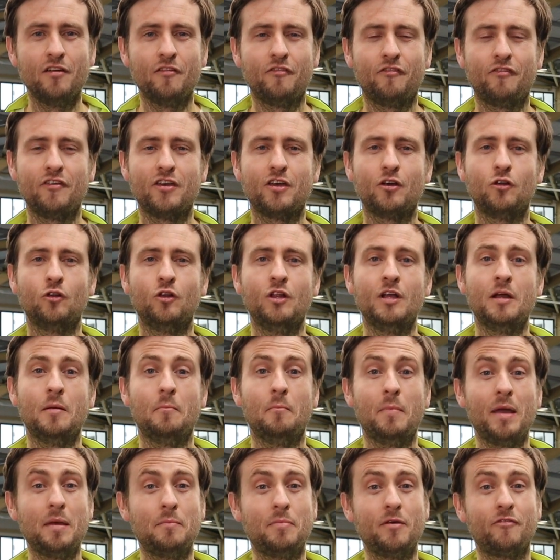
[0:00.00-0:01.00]
feel,
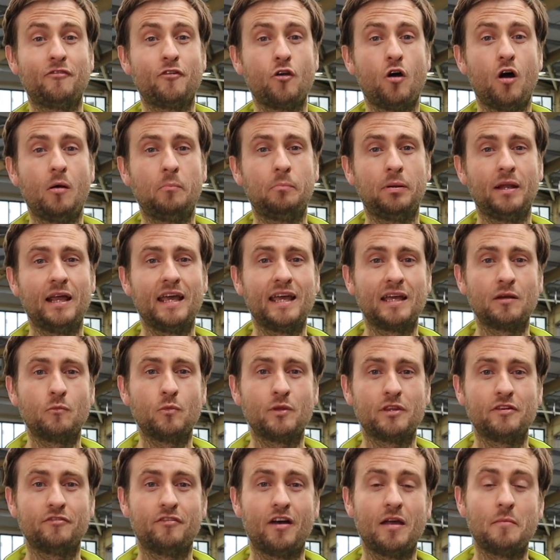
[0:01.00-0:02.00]
maybe if you are playing
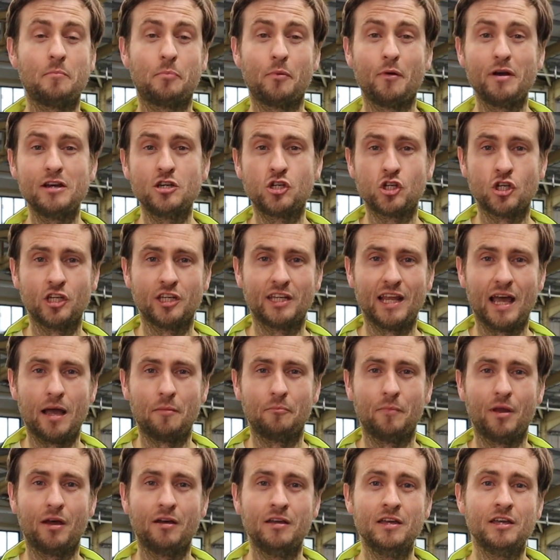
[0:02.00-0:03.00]
with a vibration
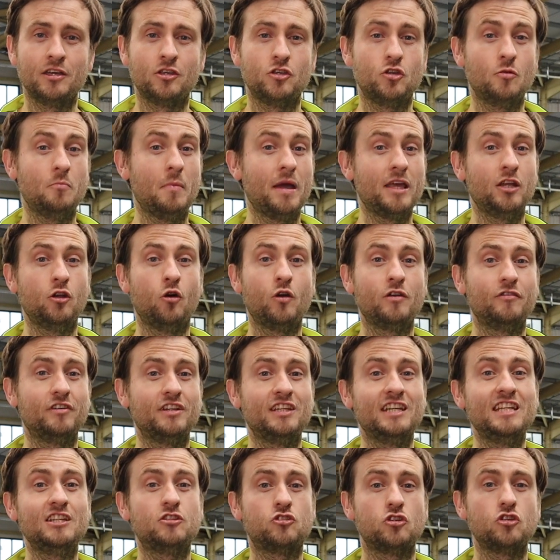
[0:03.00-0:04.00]
dampener, you may not
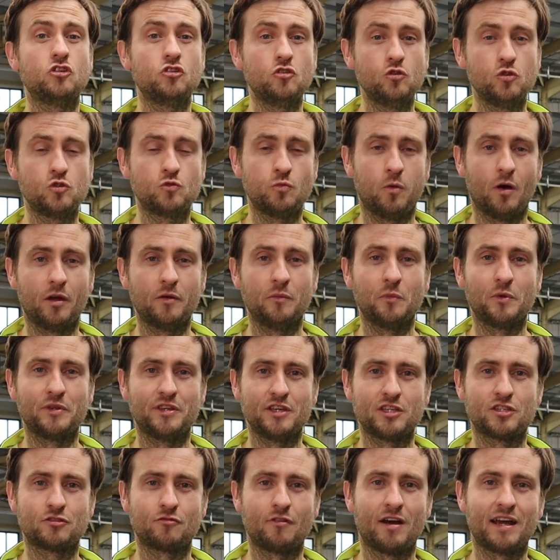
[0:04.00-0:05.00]
even need to use one with
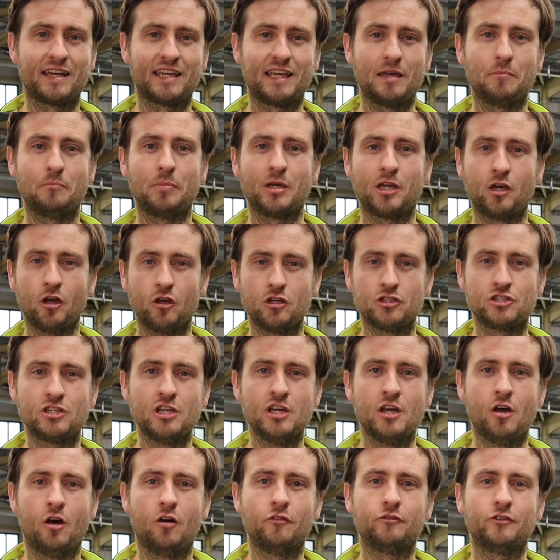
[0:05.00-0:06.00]
this racket because
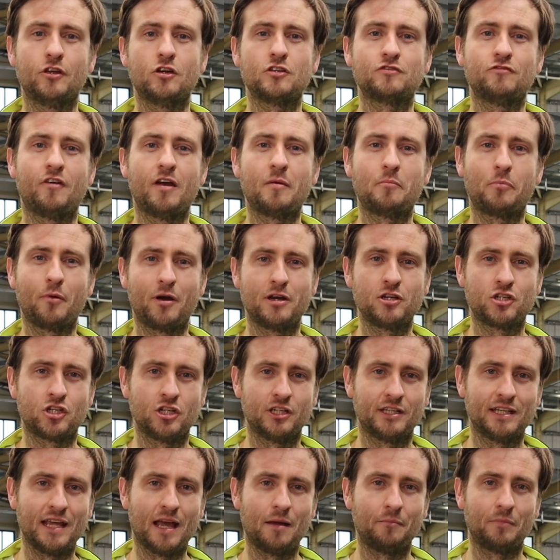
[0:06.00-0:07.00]
of those
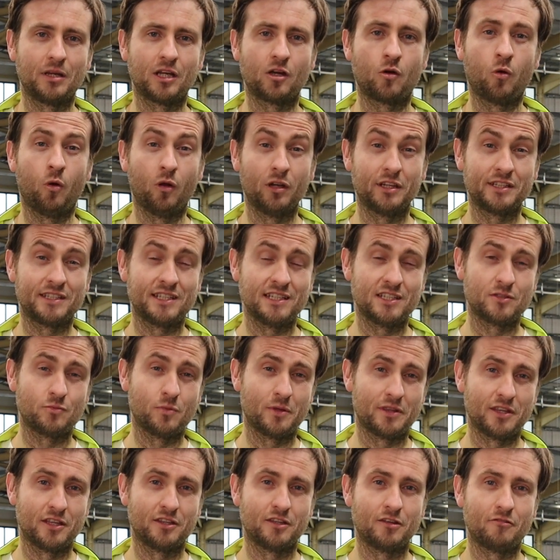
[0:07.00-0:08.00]
vibration dampening qualities within